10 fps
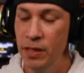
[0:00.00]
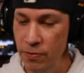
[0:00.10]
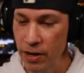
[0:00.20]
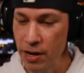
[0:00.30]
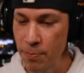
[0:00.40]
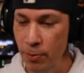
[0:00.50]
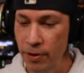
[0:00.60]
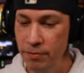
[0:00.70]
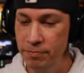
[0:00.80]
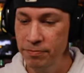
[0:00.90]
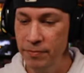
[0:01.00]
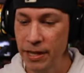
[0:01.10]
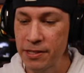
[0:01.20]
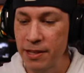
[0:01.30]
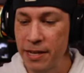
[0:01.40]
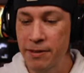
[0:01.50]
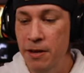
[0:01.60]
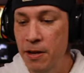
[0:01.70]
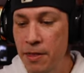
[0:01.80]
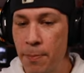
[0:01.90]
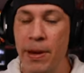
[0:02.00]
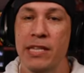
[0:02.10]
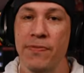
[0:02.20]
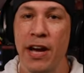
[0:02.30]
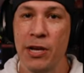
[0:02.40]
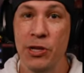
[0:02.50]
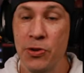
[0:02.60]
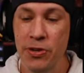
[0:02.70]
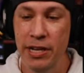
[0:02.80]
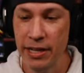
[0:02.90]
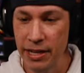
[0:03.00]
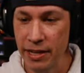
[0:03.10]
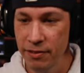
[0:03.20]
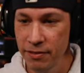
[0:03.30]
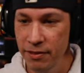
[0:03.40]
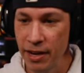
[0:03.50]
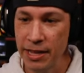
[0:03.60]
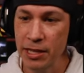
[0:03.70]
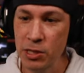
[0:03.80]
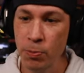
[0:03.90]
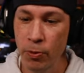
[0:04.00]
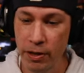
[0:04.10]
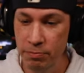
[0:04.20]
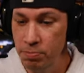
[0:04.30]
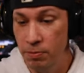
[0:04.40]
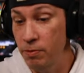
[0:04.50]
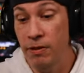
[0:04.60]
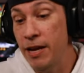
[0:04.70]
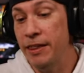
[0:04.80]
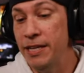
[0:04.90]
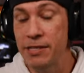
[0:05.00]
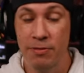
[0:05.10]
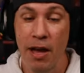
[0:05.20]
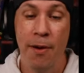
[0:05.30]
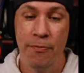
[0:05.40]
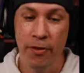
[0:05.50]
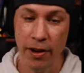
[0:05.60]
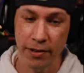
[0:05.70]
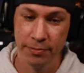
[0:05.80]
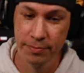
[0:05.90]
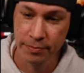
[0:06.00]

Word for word: It's very important. That's like the best value you can get at this point, at least up front.